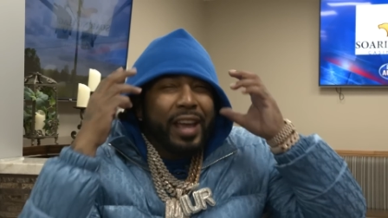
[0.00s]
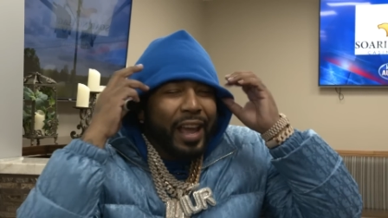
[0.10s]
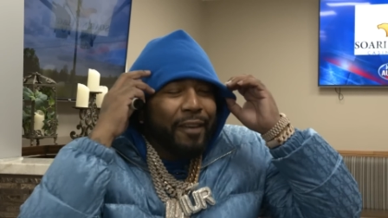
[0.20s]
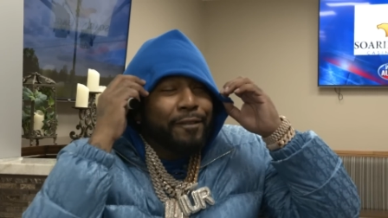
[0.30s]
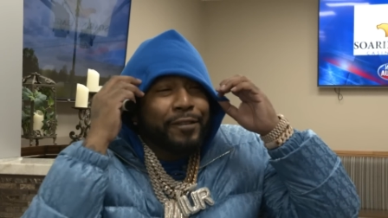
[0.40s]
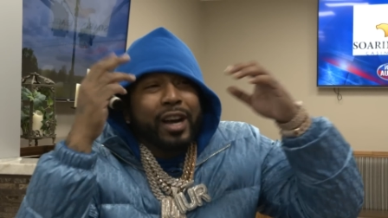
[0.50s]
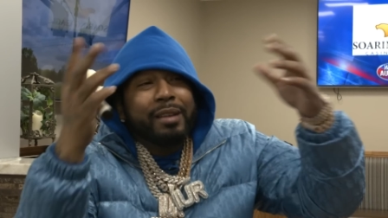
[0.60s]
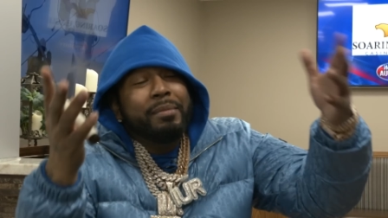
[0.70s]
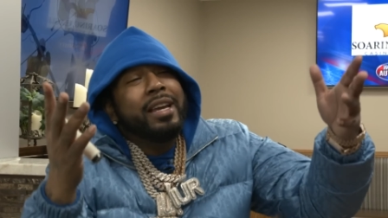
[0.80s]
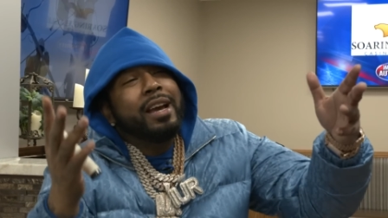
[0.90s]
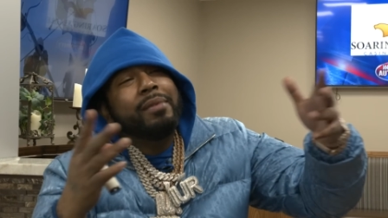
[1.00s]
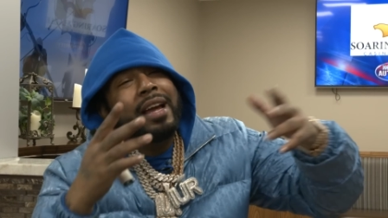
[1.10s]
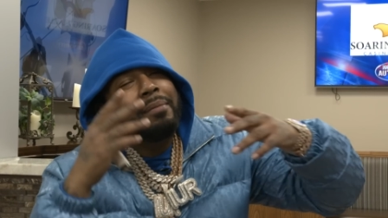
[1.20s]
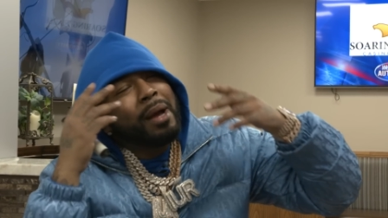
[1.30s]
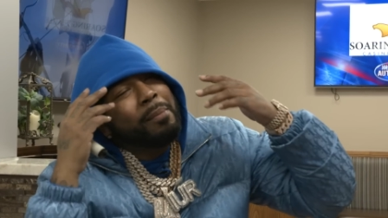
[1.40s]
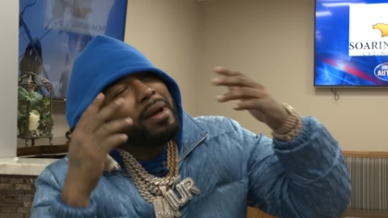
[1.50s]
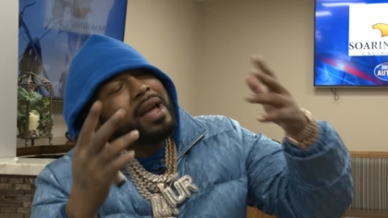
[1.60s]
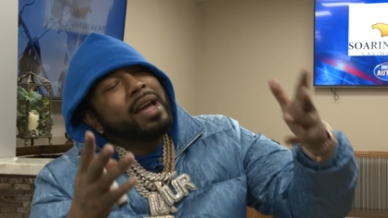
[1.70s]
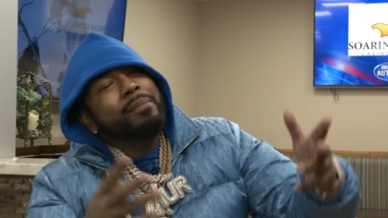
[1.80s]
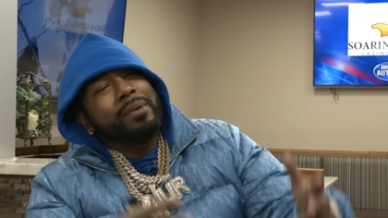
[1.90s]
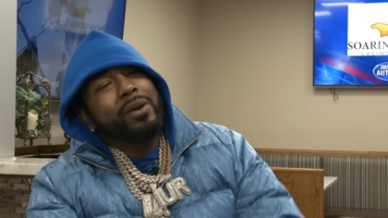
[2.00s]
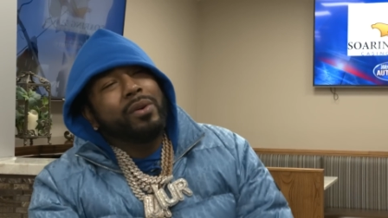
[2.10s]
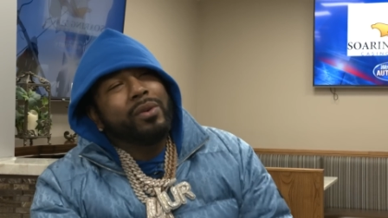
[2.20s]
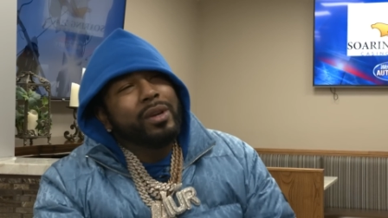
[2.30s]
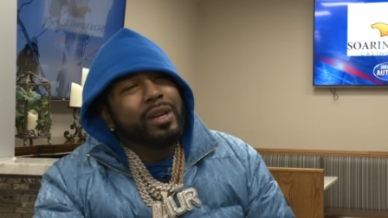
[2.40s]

it, fucked me up. Like, my mind blown.